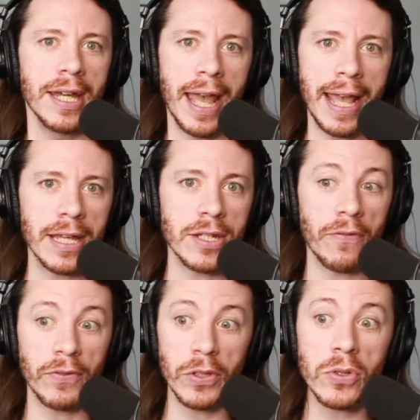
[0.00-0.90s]
And
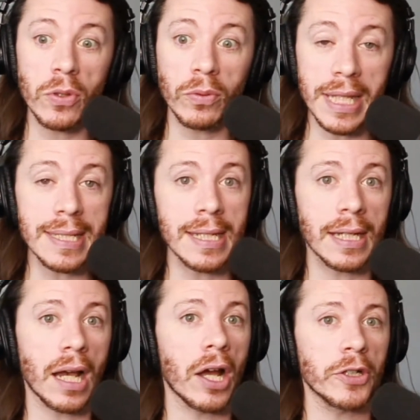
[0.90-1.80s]
for those of you
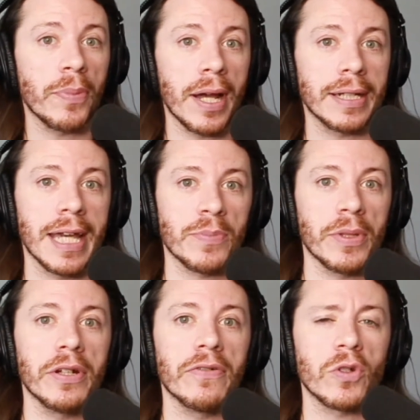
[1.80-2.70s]
listening on your podcast
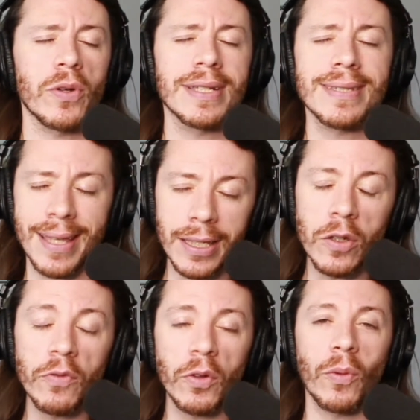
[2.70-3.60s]
player of choice, thank
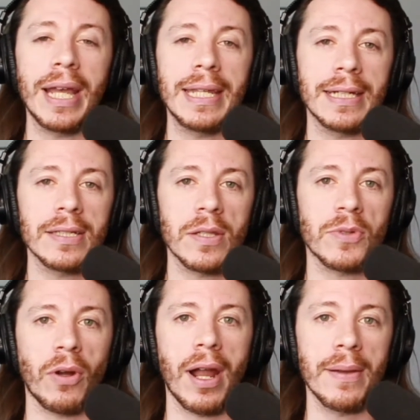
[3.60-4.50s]
you for waiting and
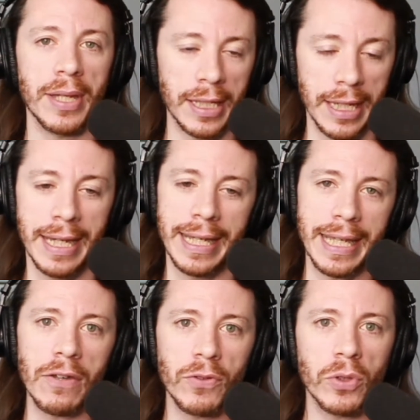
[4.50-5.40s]
subscribing.
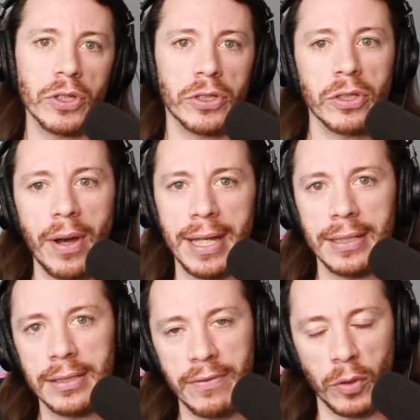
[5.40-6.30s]
If you could, go
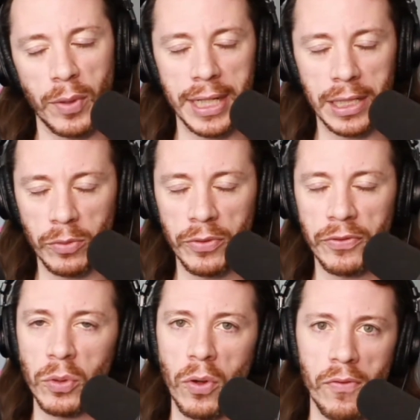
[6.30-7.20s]
ahead and leave a rating and
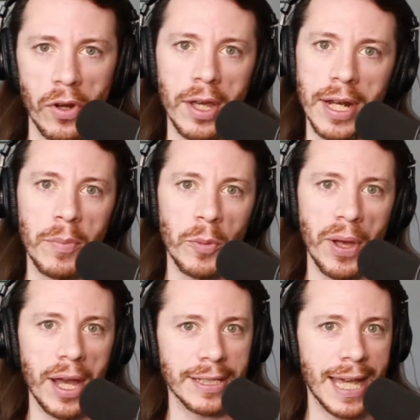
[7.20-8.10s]
review over on Apple
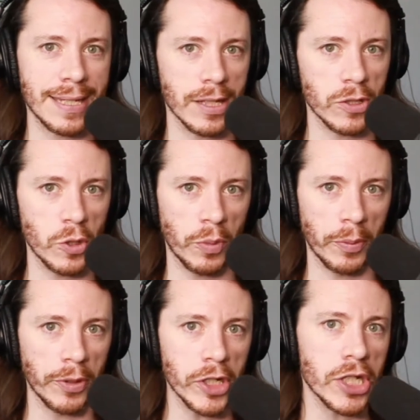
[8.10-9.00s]
Podcasts. I'd super
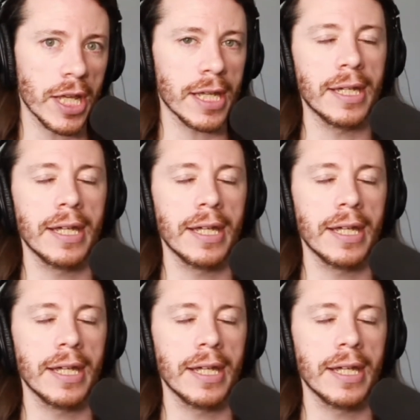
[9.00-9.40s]
appreciate it.